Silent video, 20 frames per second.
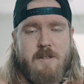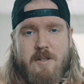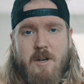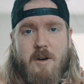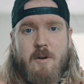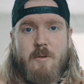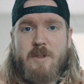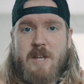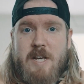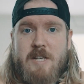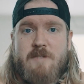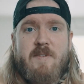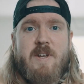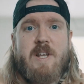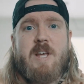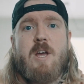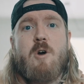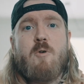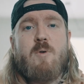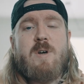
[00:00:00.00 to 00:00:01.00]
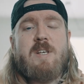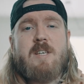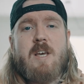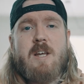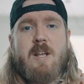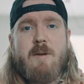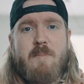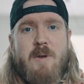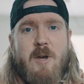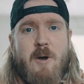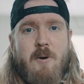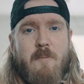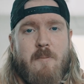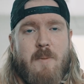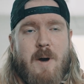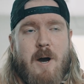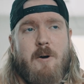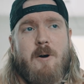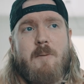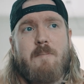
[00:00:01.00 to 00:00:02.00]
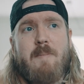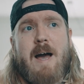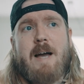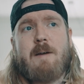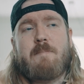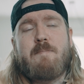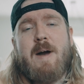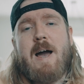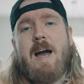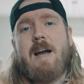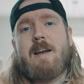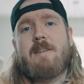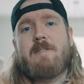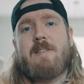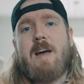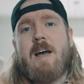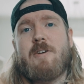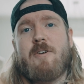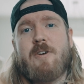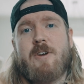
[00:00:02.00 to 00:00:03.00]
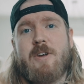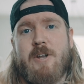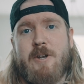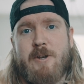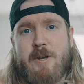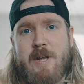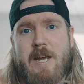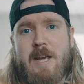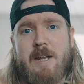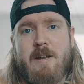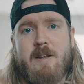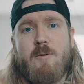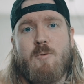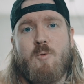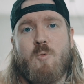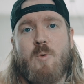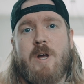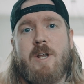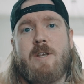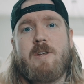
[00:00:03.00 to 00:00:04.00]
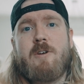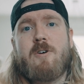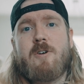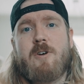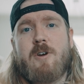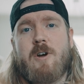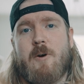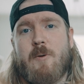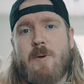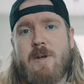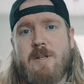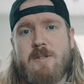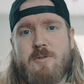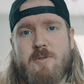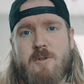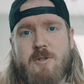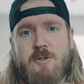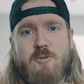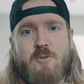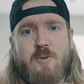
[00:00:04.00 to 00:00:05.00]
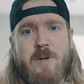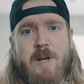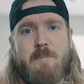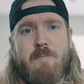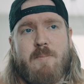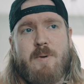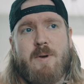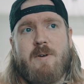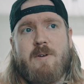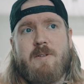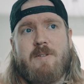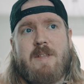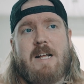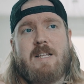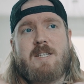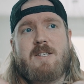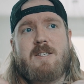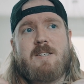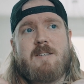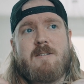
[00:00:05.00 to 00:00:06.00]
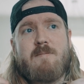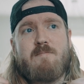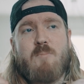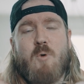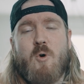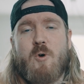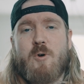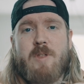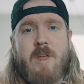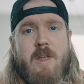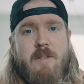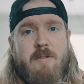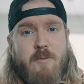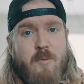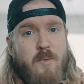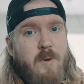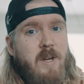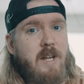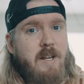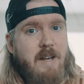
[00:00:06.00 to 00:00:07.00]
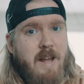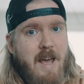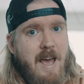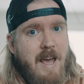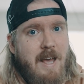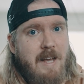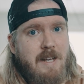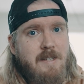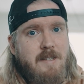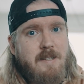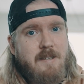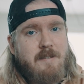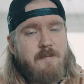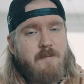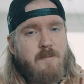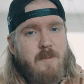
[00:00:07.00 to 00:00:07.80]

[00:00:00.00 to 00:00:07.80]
So this video is gonna be about a backpack that you're gonna need when you're going to a trip that's more than 3 days.